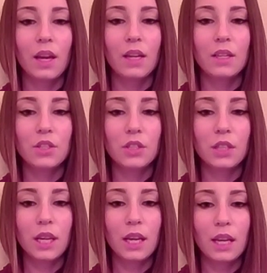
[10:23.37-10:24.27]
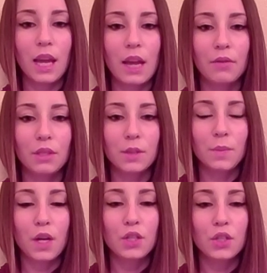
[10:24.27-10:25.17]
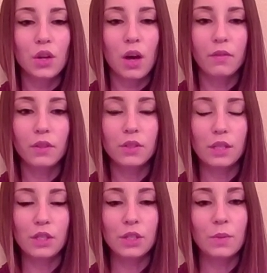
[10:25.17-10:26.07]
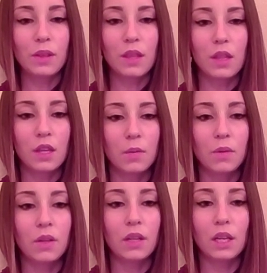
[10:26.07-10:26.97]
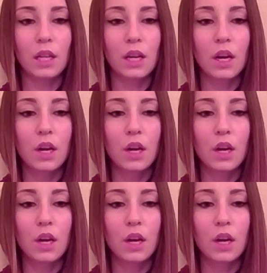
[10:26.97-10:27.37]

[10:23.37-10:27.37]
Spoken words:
Initiate and respond to conversations within the community.